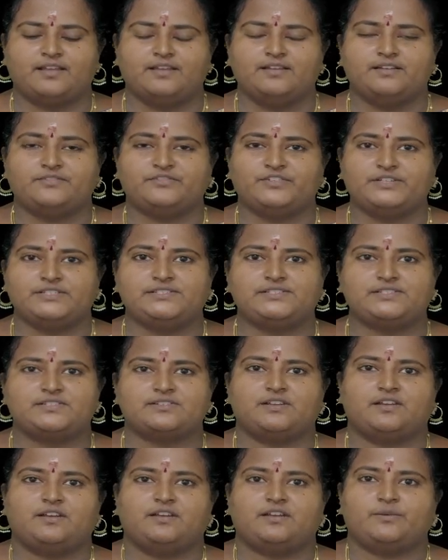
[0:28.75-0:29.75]
First,
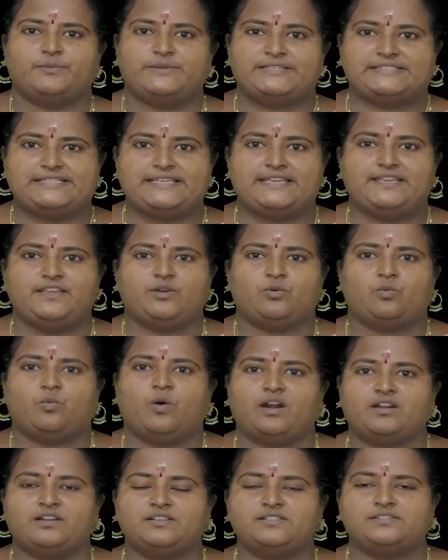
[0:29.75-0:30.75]
we see
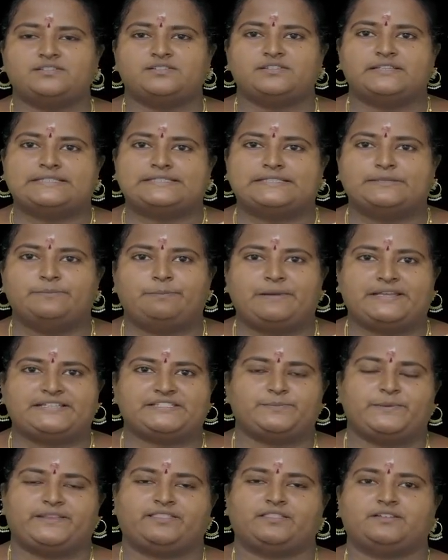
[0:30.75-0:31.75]
what is a Simplex
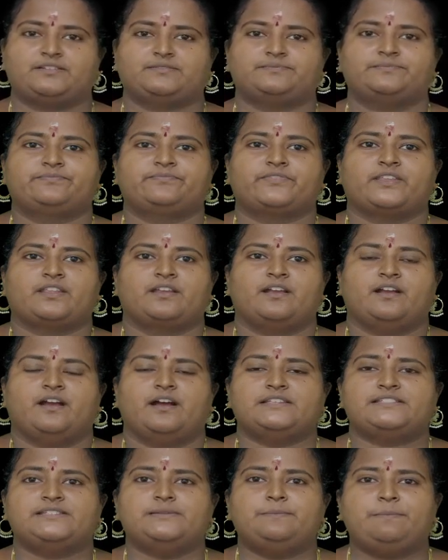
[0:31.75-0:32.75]
method.
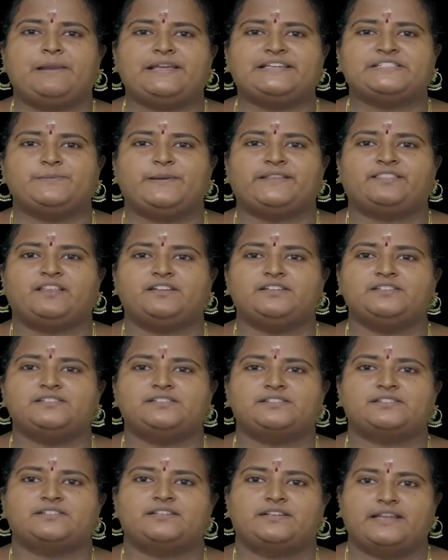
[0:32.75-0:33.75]
A Simplex method
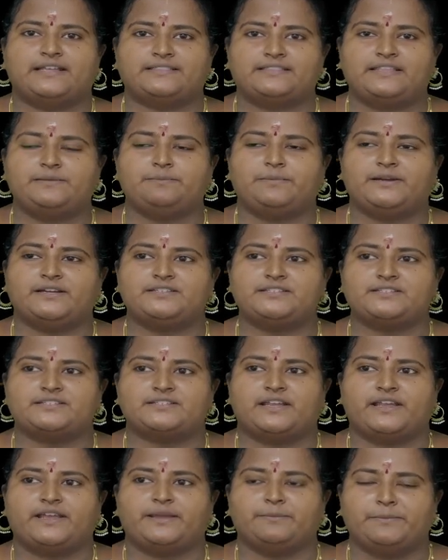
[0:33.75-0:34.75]
is nothing but
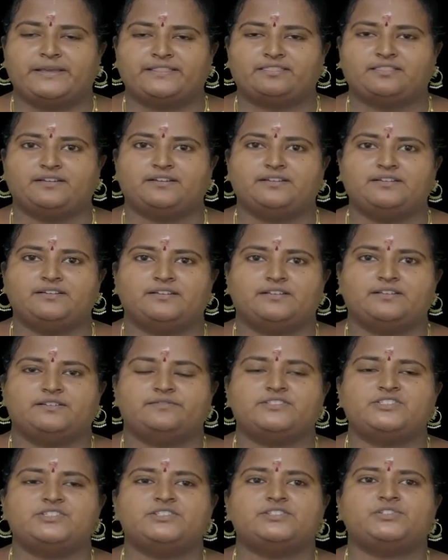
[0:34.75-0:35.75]
a method
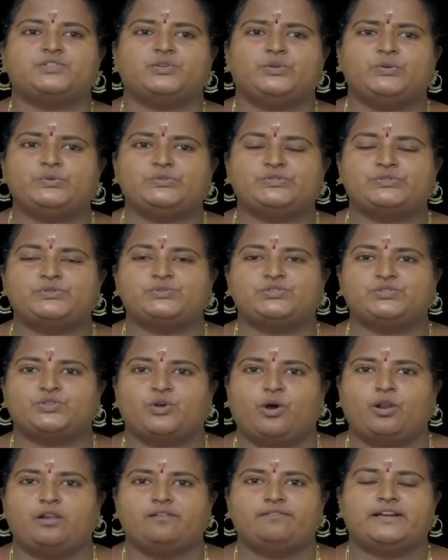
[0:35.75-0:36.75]
which is used to
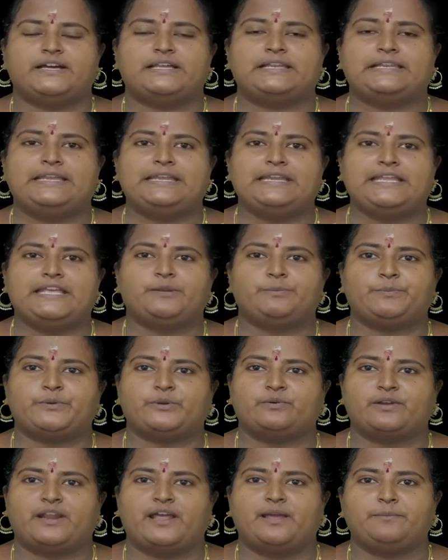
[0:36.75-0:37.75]
solve a linear
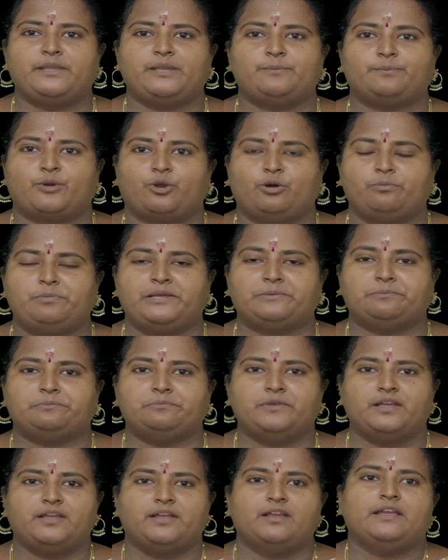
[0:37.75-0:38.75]
programming
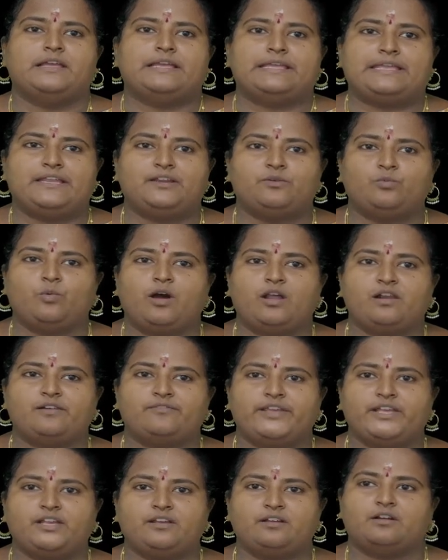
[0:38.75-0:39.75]
problem
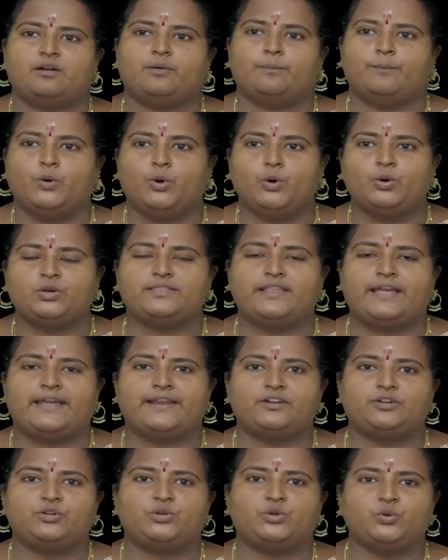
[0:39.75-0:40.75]
involving more
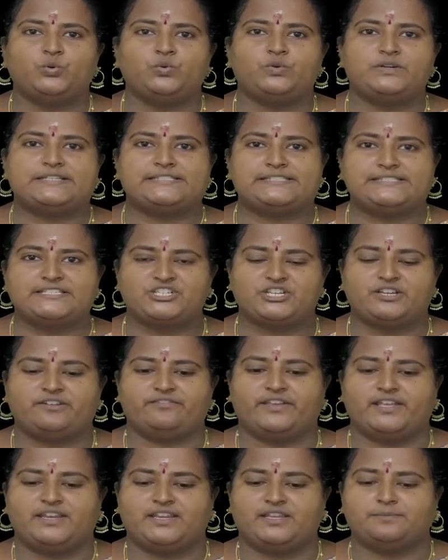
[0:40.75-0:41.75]
than two decision
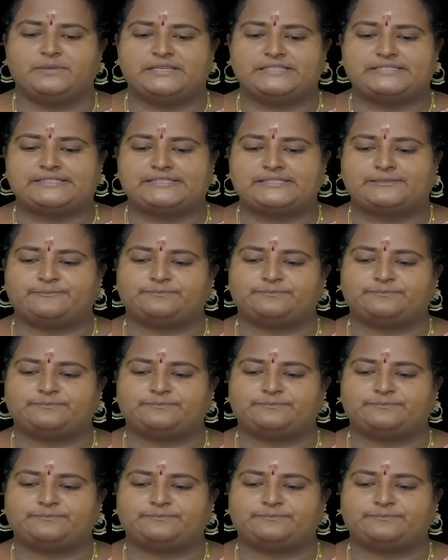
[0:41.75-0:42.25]
variables.